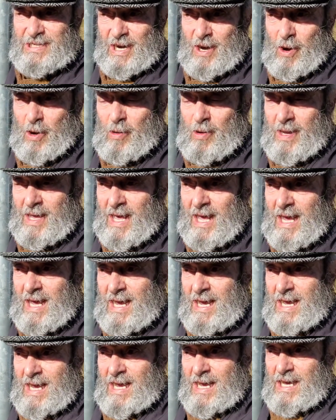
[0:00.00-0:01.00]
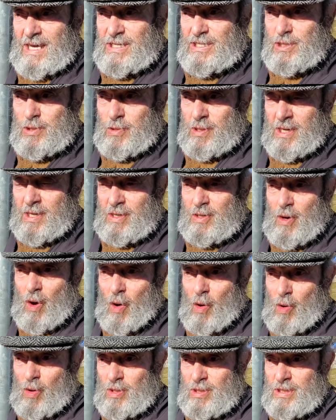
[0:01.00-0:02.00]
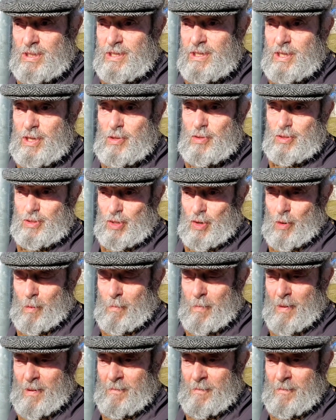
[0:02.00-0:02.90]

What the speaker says: ago, is you can go to YouTube,